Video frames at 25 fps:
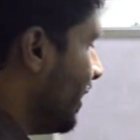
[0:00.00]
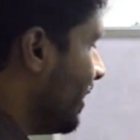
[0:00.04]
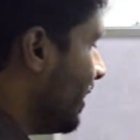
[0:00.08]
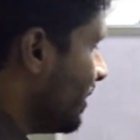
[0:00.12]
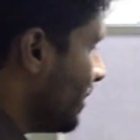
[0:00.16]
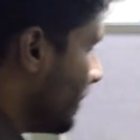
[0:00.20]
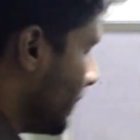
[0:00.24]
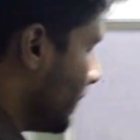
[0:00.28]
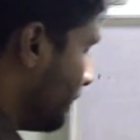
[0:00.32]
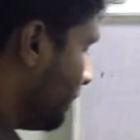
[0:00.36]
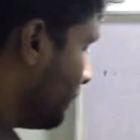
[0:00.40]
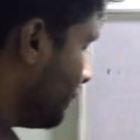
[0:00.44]

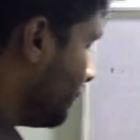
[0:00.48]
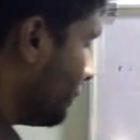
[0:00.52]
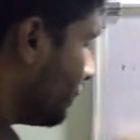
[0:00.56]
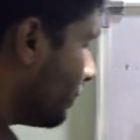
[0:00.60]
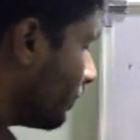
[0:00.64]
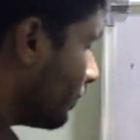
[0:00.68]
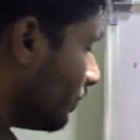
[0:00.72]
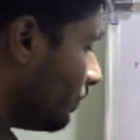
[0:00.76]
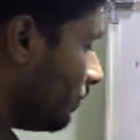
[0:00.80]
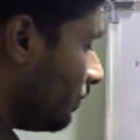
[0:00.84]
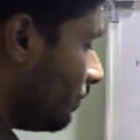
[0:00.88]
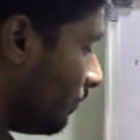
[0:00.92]
is,
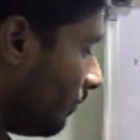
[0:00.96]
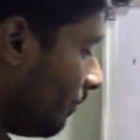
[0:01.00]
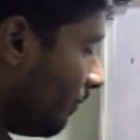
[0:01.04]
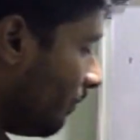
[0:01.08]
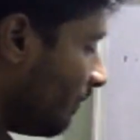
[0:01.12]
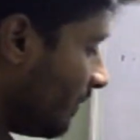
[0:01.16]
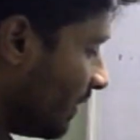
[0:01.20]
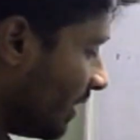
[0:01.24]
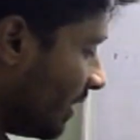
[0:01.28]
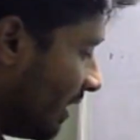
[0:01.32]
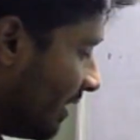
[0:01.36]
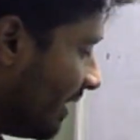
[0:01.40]

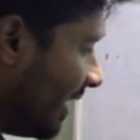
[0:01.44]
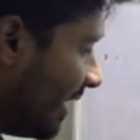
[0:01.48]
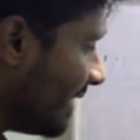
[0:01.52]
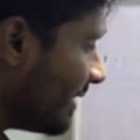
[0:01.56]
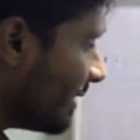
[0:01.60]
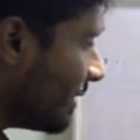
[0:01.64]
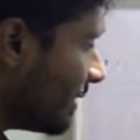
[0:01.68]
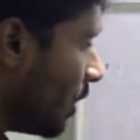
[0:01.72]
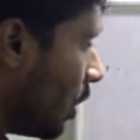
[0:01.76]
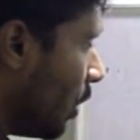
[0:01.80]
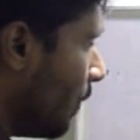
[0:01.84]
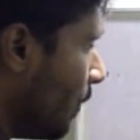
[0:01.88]

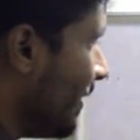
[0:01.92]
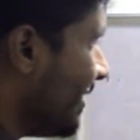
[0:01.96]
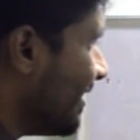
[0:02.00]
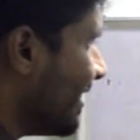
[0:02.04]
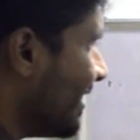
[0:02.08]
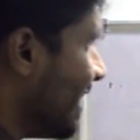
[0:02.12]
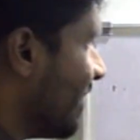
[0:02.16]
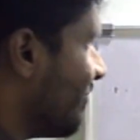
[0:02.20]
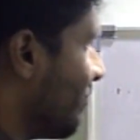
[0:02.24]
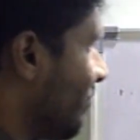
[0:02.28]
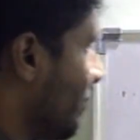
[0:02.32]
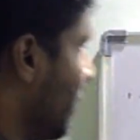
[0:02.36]
let's always
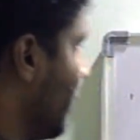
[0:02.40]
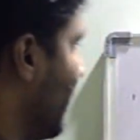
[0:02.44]
start from the